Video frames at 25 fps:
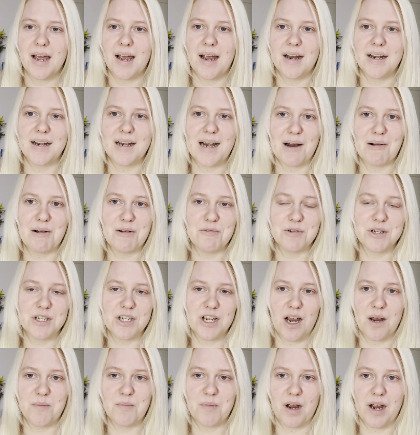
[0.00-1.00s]
And now every
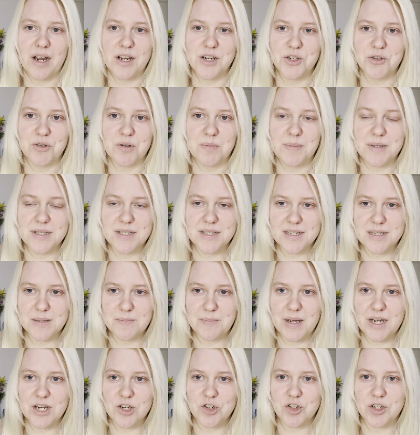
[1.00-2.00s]
time I do a business
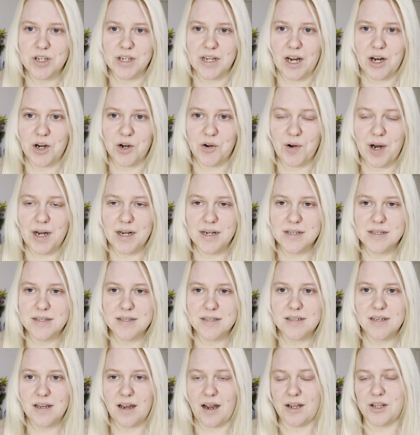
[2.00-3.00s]
pitch to get
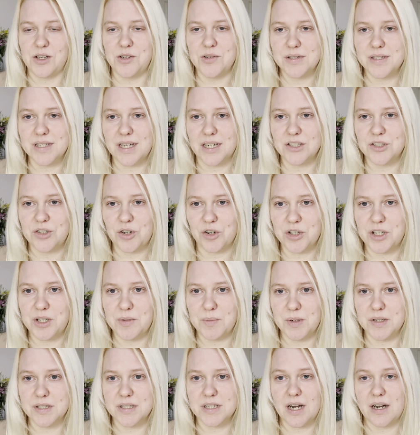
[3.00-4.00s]
grants, I use that
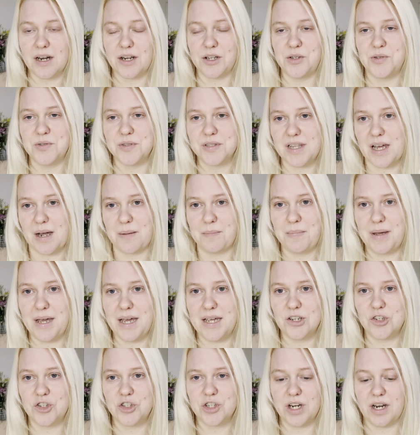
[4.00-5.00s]
document and I use that
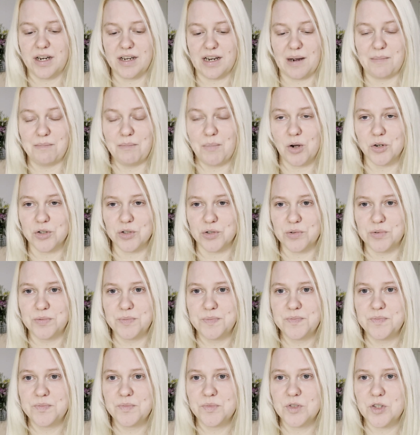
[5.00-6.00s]
pitch and that
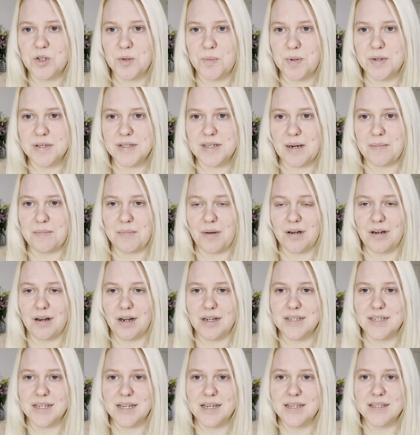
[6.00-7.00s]
model to present my
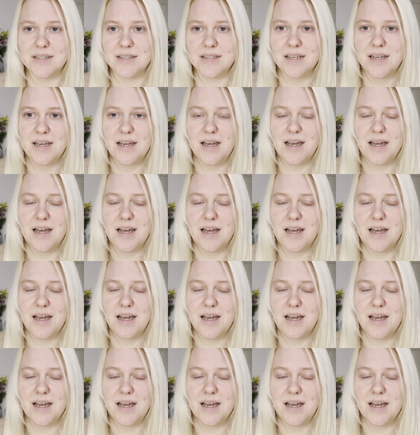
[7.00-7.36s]
ideas.